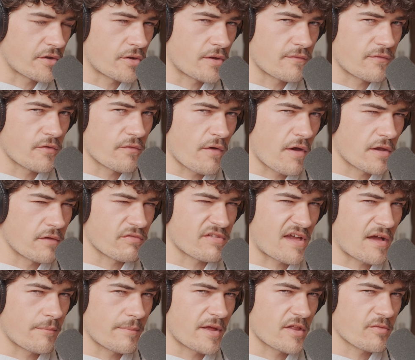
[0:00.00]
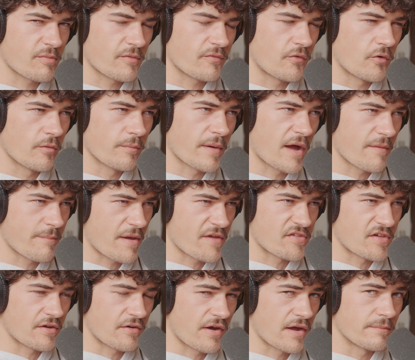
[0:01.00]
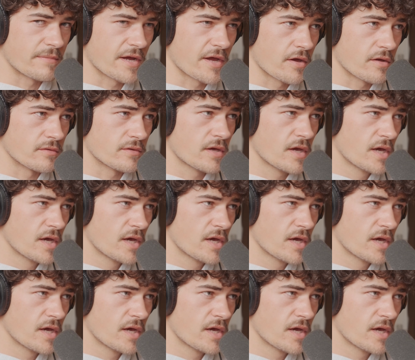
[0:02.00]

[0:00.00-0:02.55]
know if you've heard of sound beds before, but I basically create my own